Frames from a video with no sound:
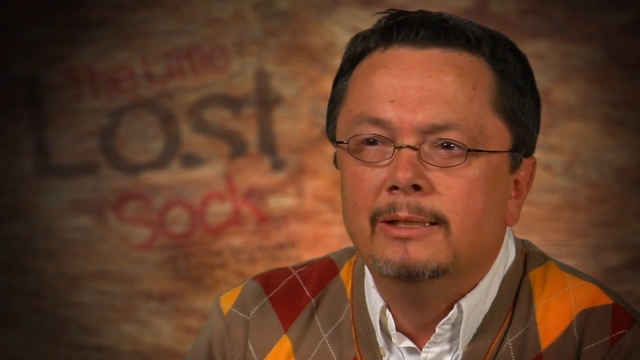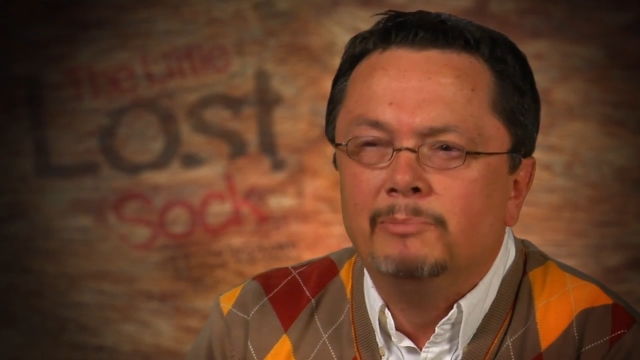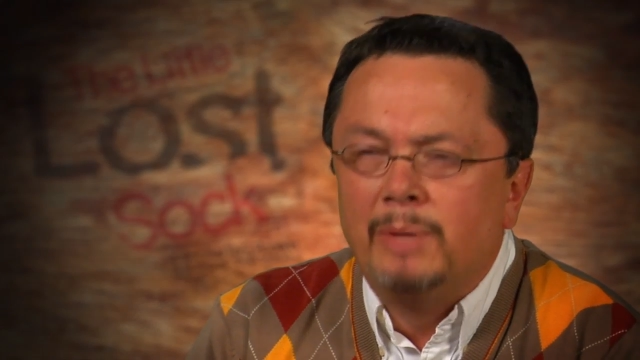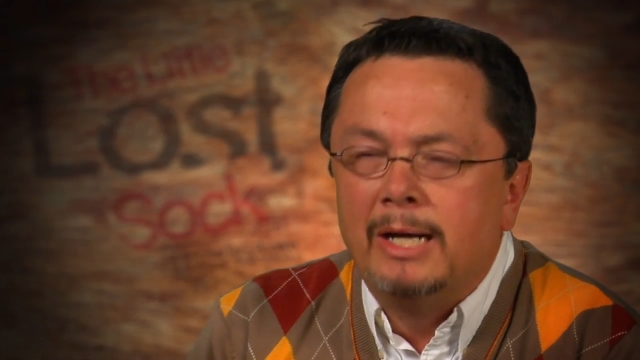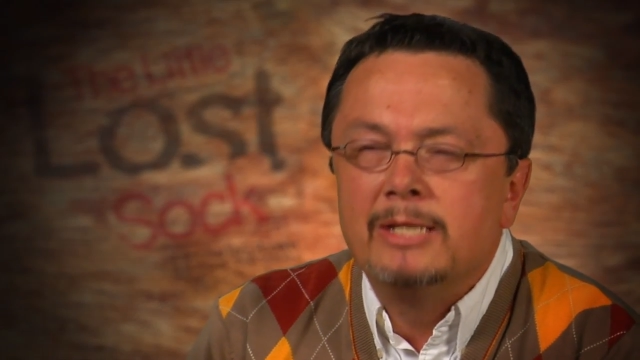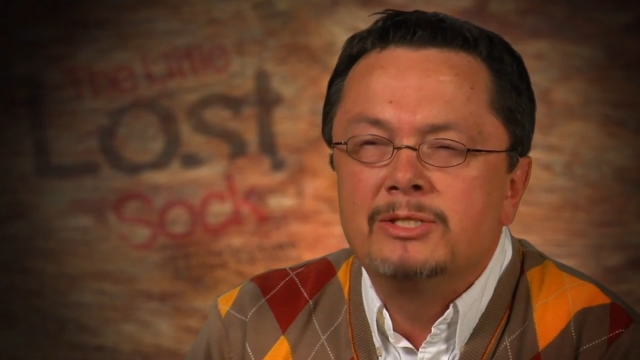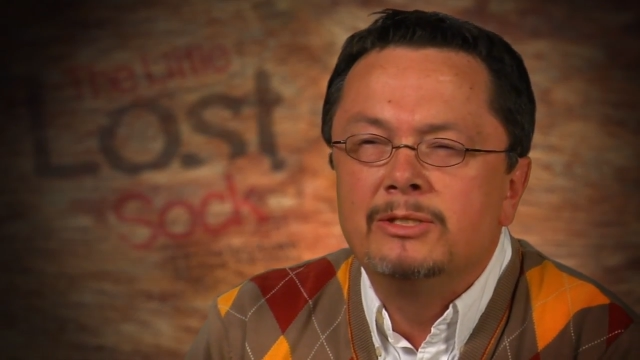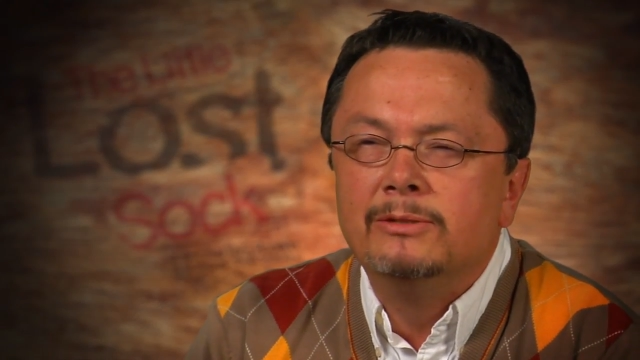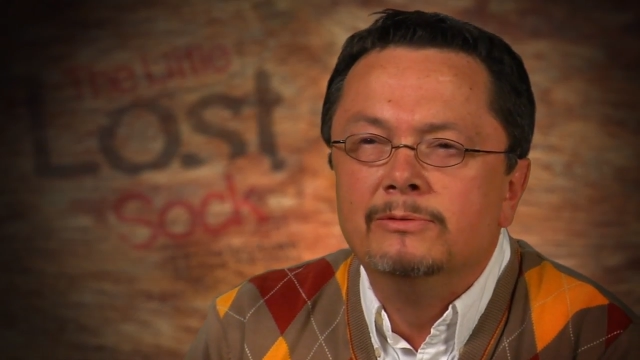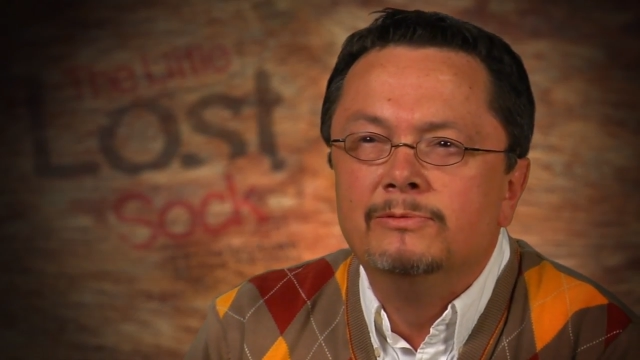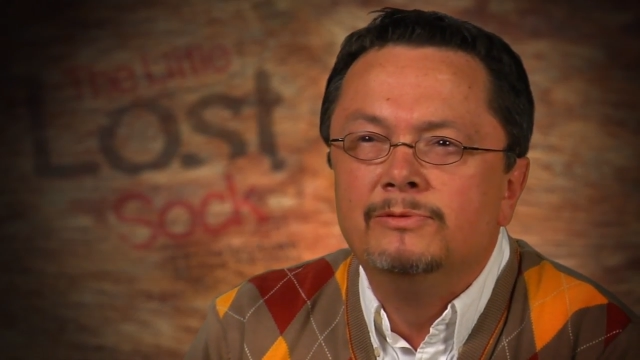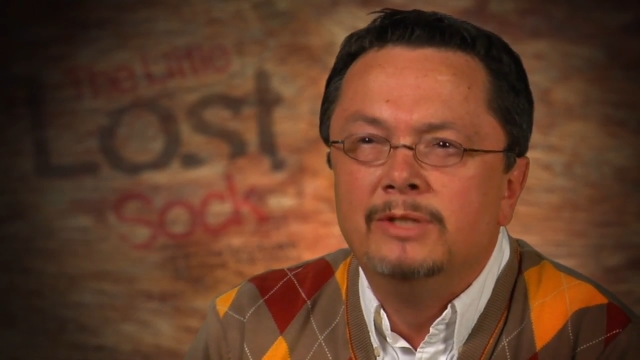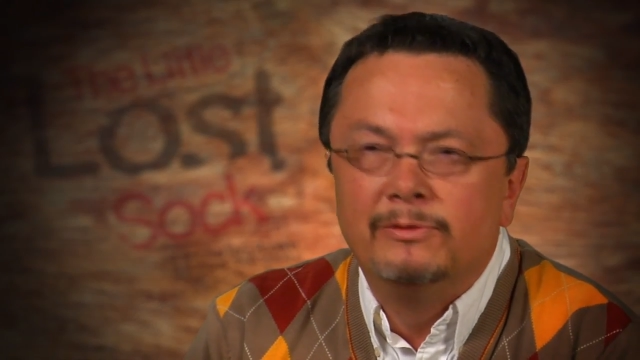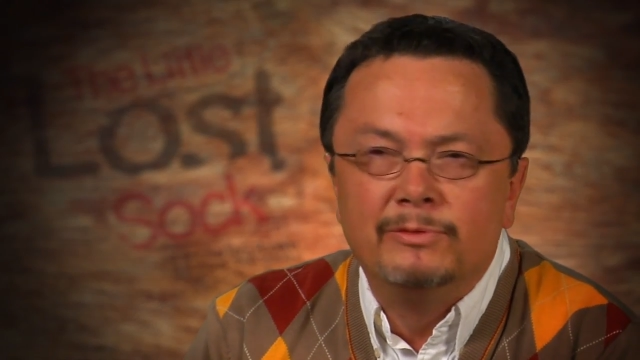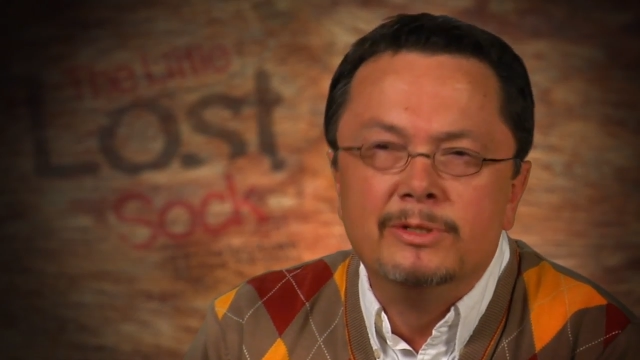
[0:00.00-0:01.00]
a
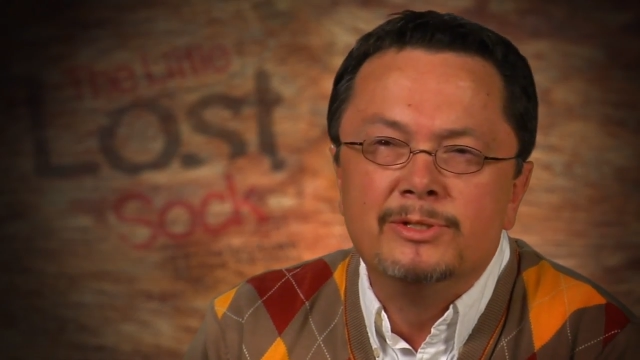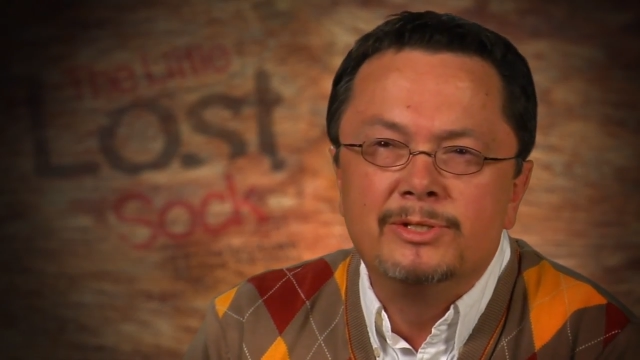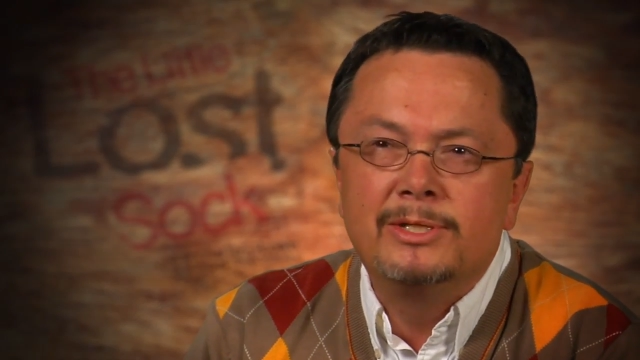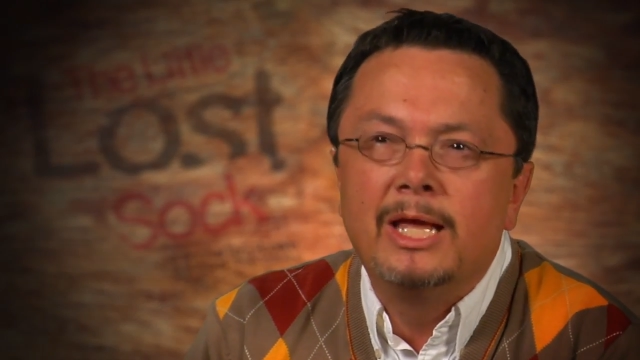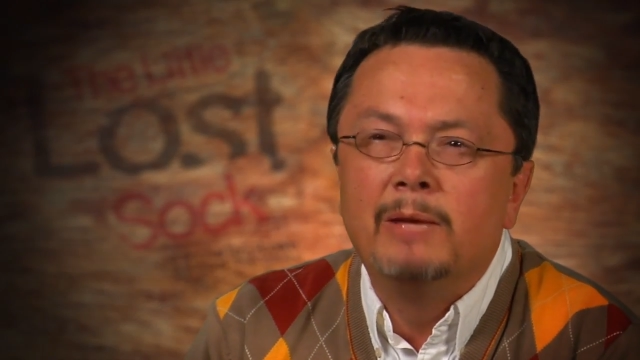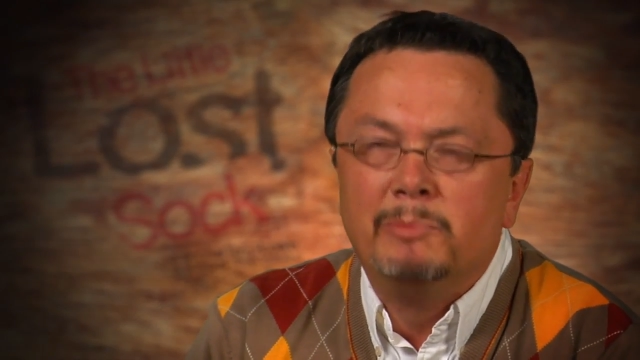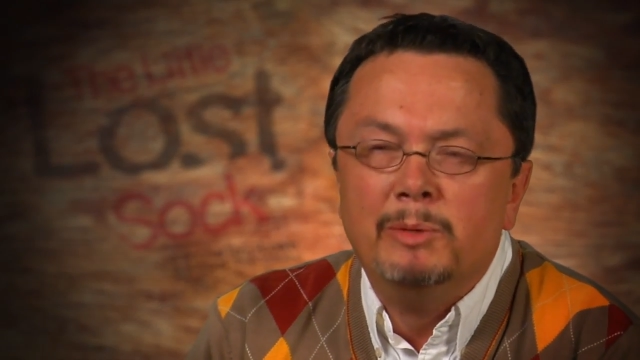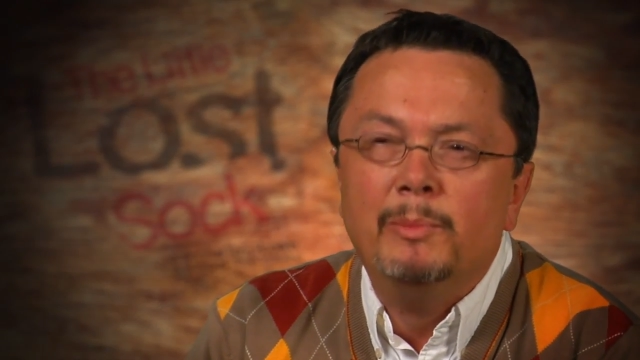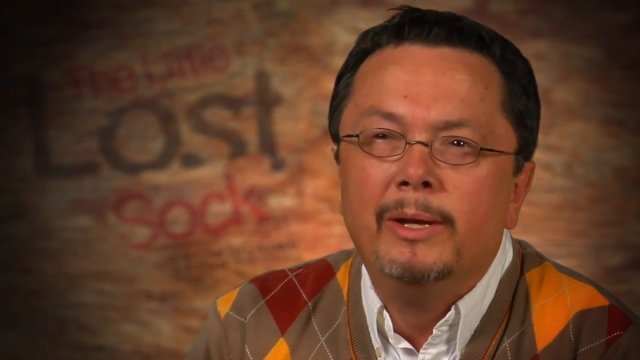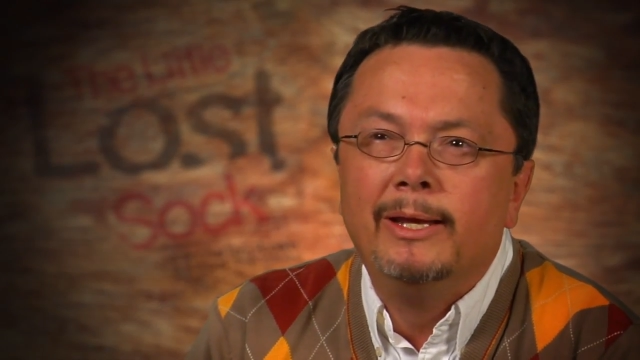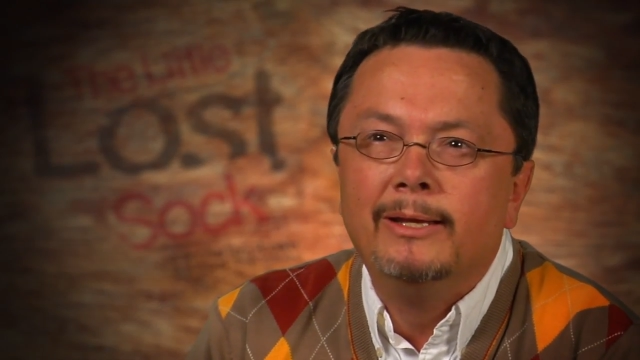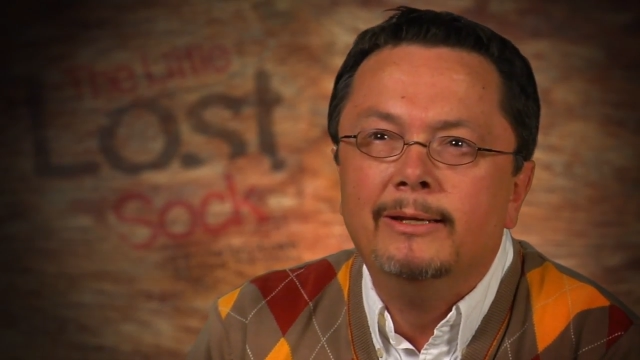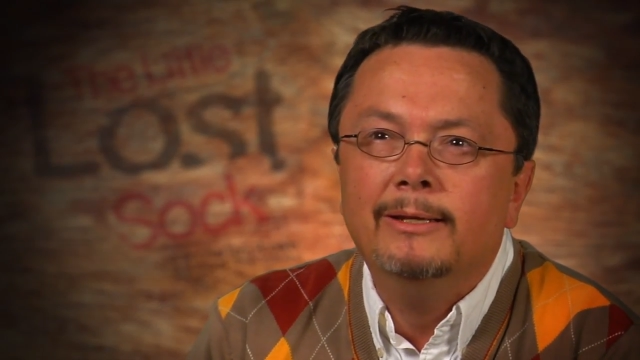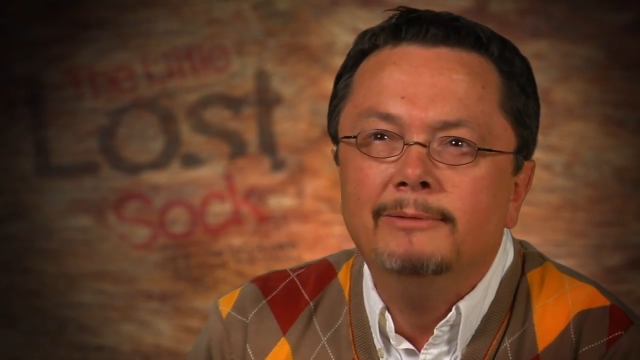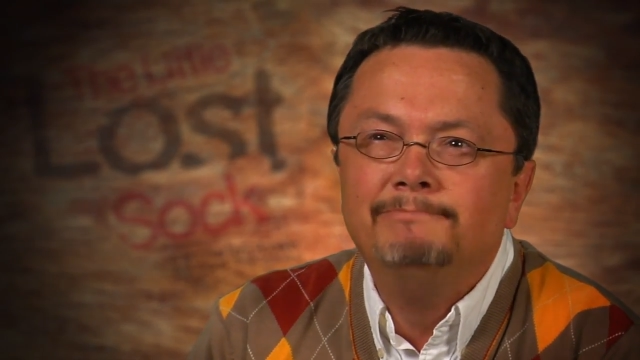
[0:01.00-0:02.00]
positive difference can be
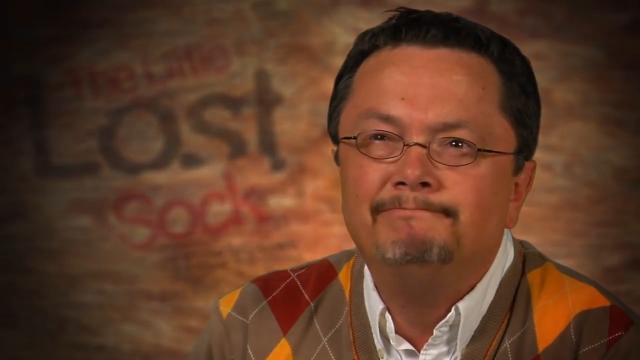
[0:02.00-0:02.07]
made.